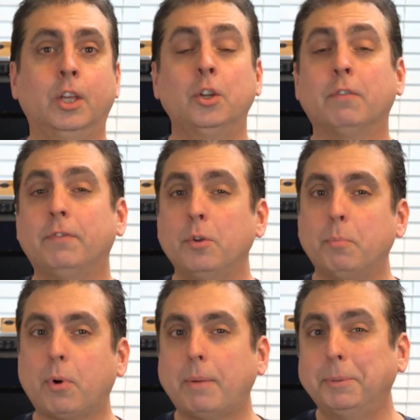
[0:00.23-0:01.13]
Your
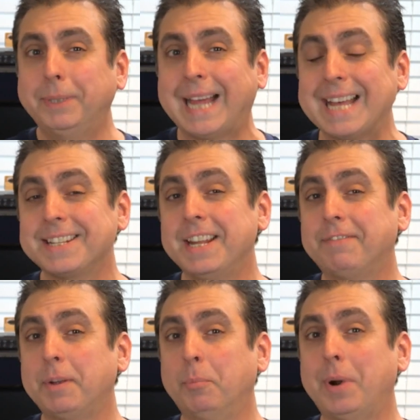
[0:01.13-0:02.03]
phone probably has an
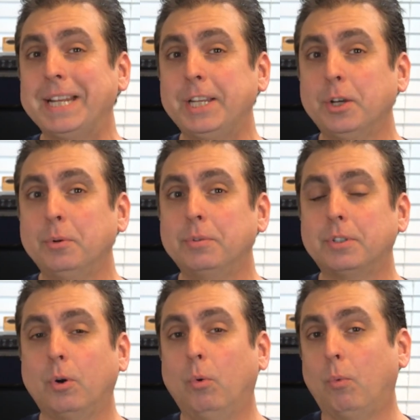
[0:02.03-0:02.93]
FM radio,
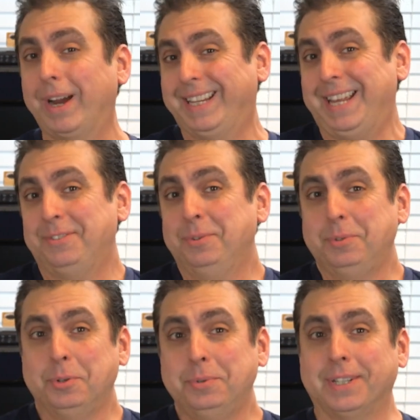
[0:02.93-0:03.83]
so why can't you
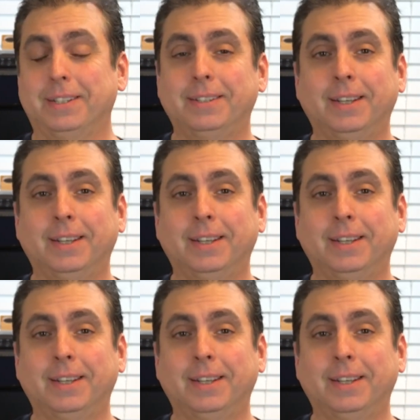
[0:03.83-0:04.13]
use it?